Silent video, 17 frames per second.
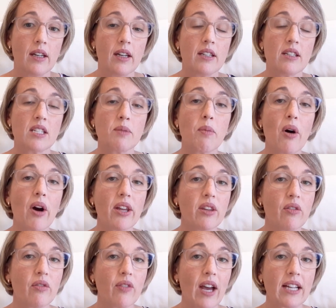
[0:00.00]
Despite
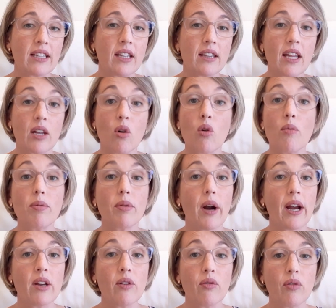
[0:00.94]
the fact that they'd all
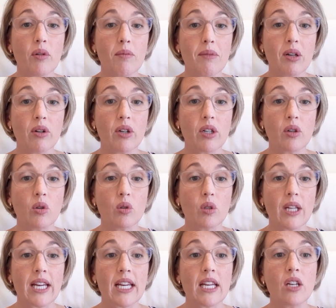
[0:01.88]
prayed for a
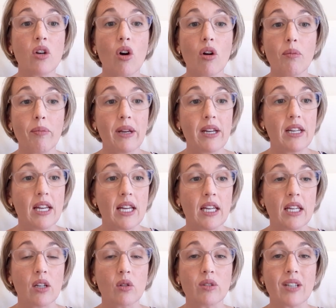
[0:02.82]
miracle, he had not been
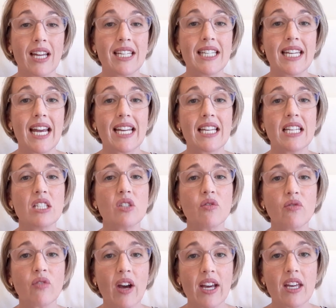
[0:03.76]
healed, and yet his
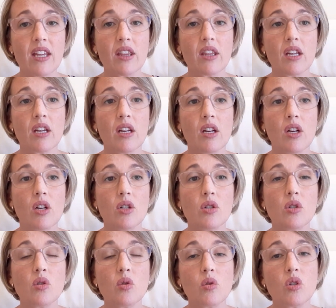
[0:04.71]
faith
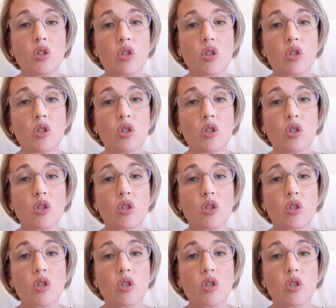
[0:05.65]
stood